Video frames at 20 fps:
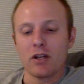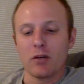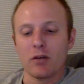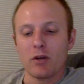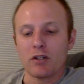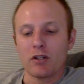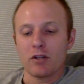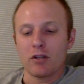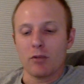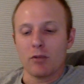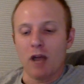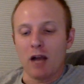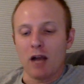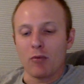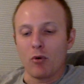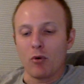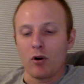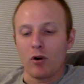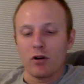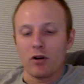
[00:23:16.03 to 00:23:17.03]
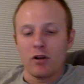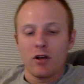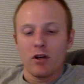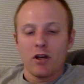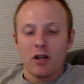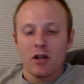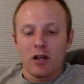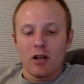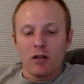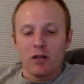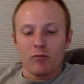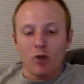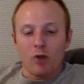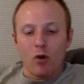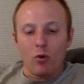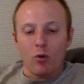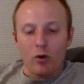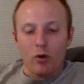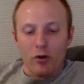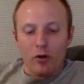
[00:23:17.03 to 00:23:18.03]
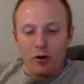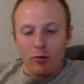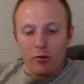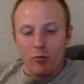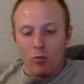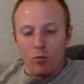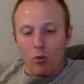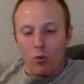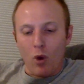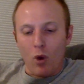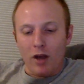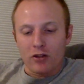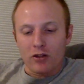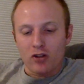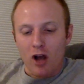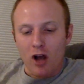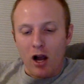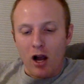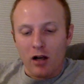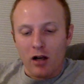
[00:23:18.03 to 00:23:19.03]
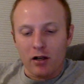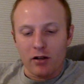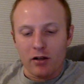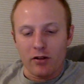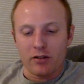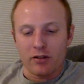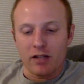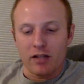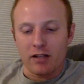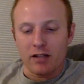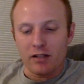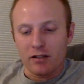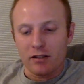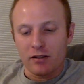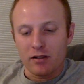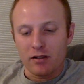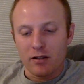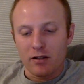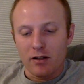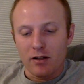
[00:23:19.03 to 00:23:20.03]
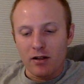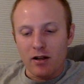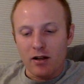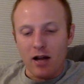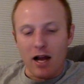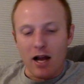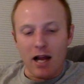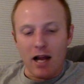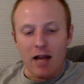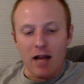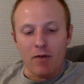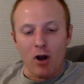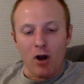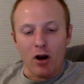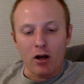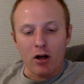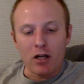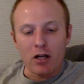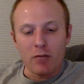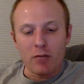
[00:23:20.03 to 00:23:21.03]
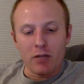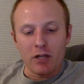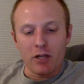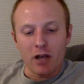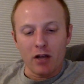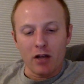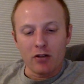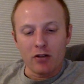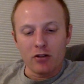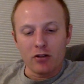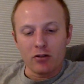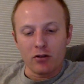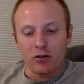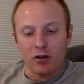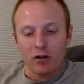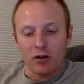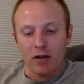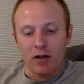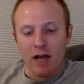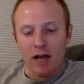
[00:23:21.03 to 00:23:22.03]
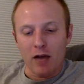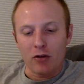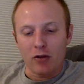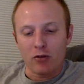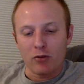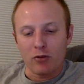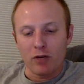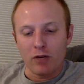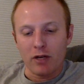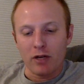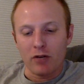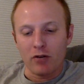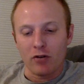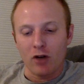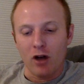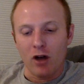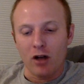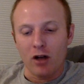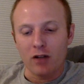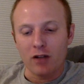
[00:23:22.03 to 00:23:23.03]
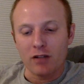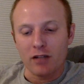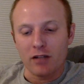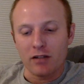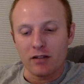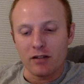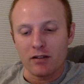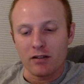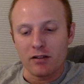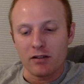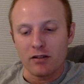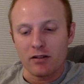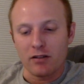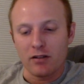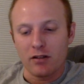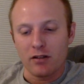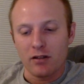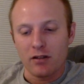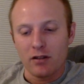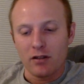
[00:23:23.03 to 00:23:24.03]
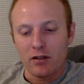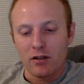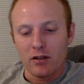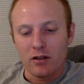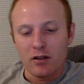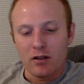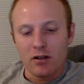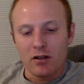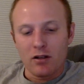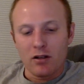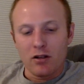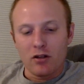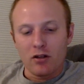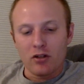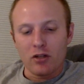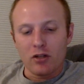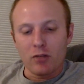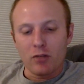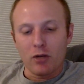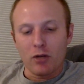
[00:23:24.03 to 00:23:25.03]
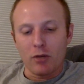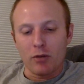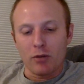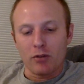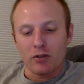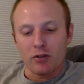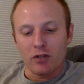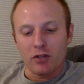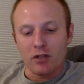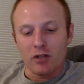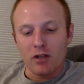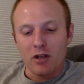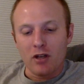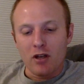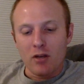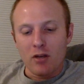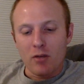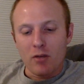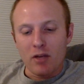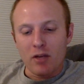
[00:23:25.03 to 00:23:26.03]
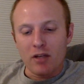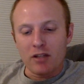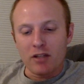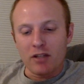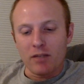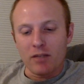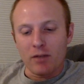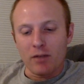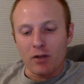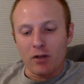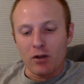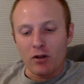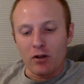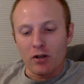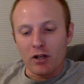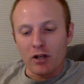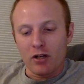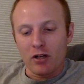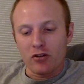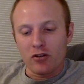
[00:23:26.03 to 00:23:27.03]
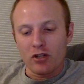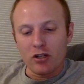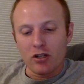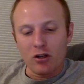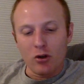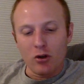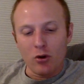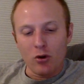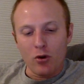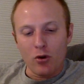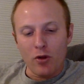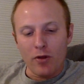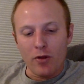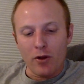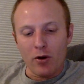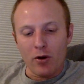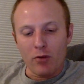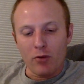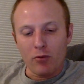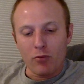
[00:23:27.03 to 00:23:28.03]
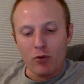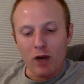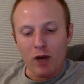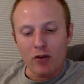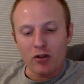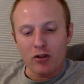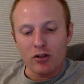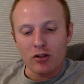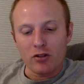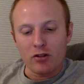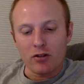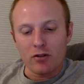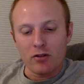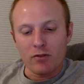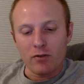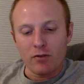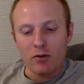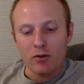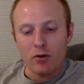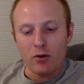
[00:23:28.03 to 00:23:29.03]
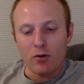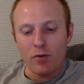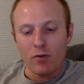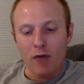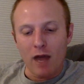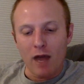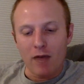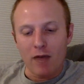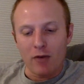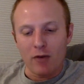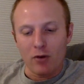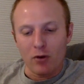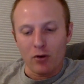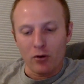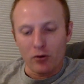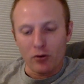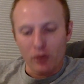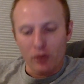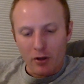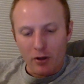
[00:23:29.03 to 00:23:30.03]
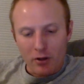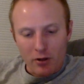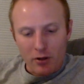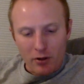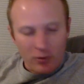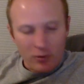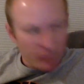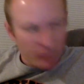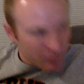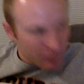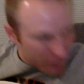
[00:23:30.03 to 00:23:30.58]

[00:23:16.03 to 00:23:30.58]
Miss Honey went to the blackboard and wrote with her white chalk the sentence, I have already begun to learn how to read long sentences. She had purposely made it difficult, and she knew that there were precious few five year olds.